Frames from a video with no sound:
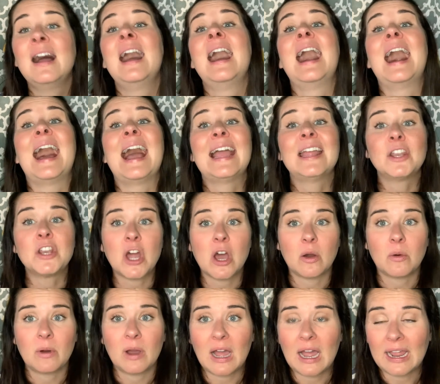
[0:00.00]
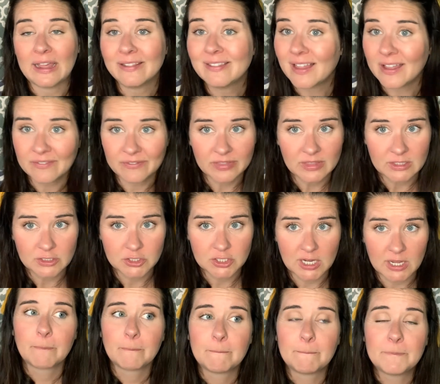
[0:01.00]
I know, I love the gym,
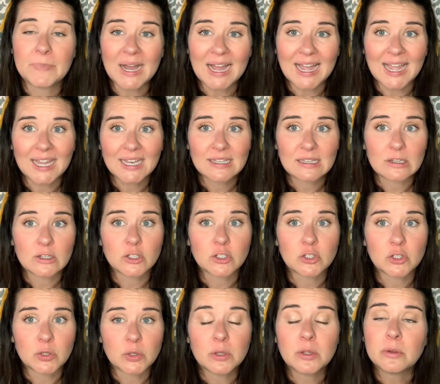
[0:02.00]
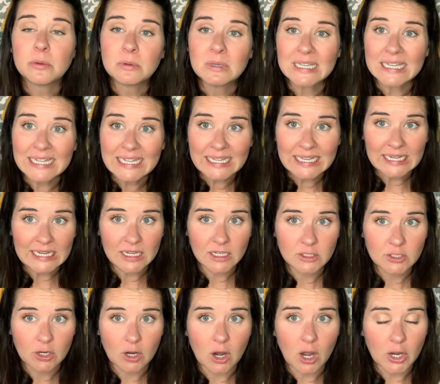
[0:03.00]
but do you need it?
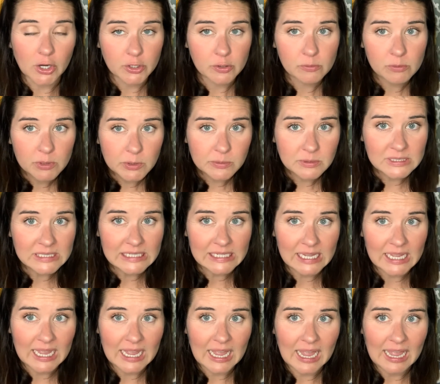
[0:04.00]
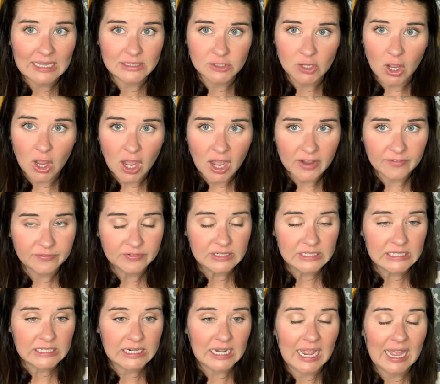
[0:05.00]
Are you using it as
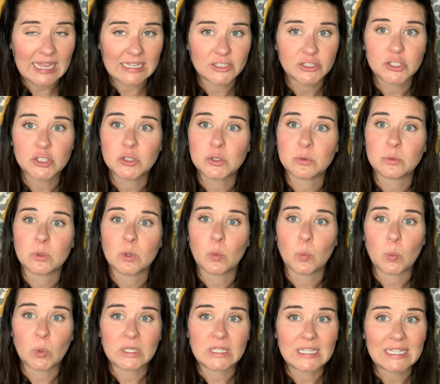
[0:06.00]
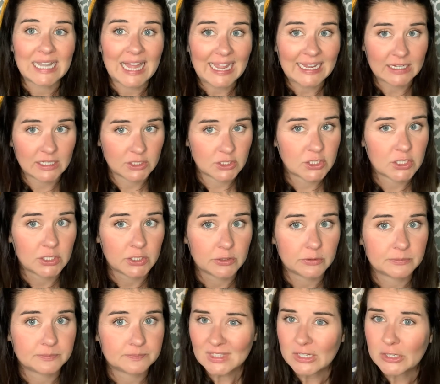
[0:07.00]
often as you would like to?
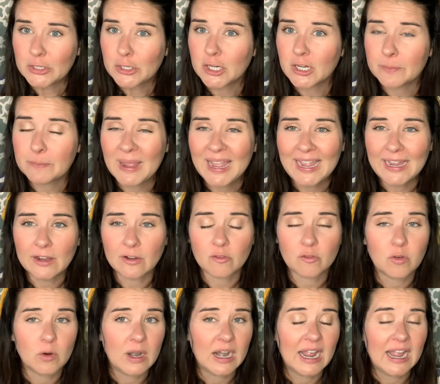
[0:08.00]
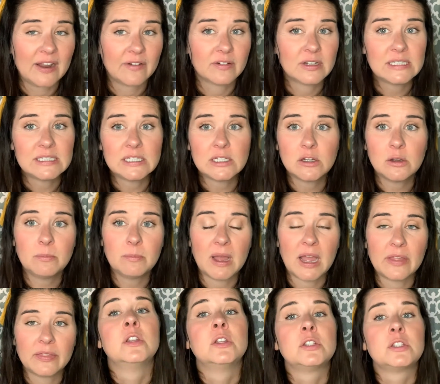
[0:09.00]
You're paying for it every single month.
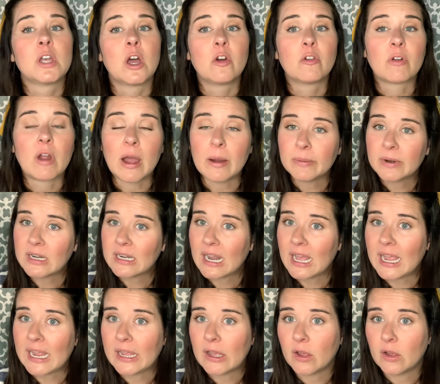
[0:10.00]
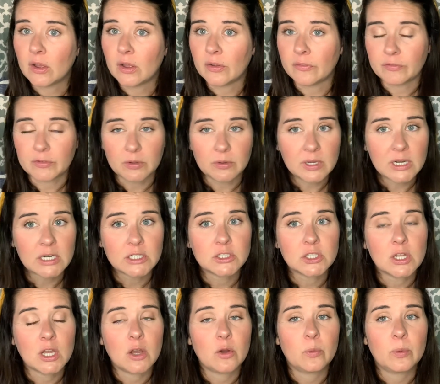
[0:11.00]
So Robert and I, a few years
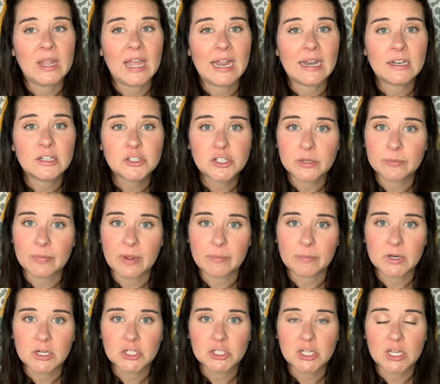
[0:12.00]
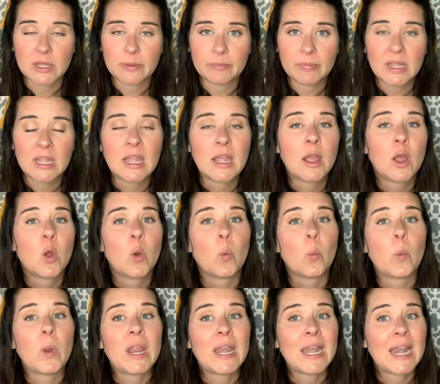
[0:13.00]
ago, we had a gym membership.
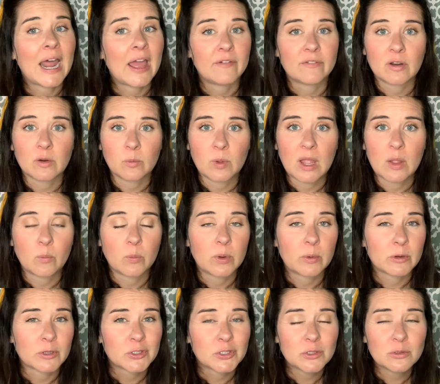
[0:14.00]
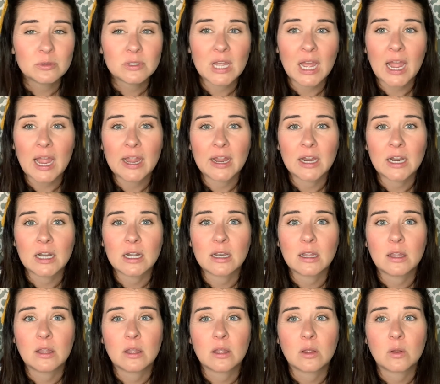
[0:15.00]
We never went. We were too tired.
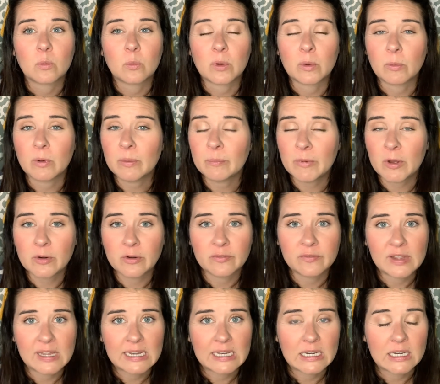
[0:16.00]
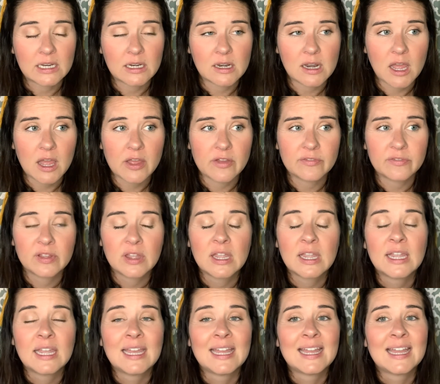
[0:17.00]
We weren't motivated enough.
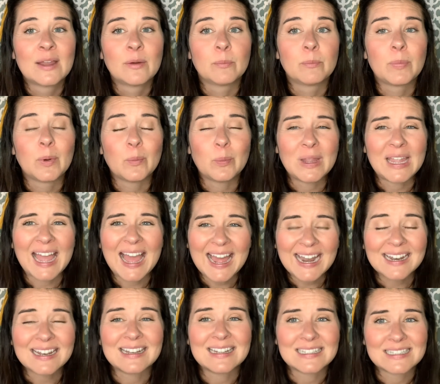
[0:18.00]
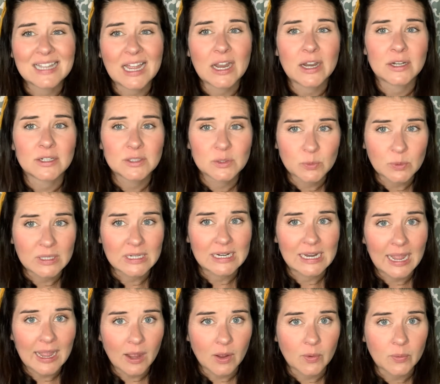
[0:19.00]
But we had a desire to work
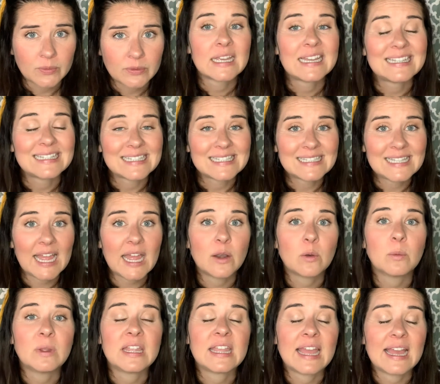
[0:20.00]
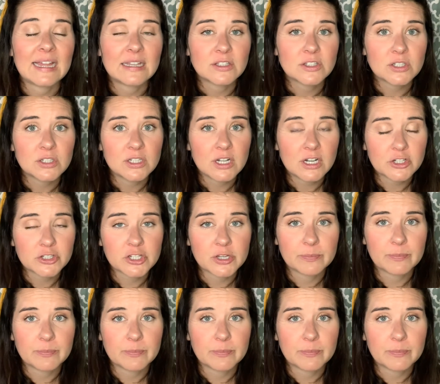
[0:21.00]
out. Instead, we canceled our gym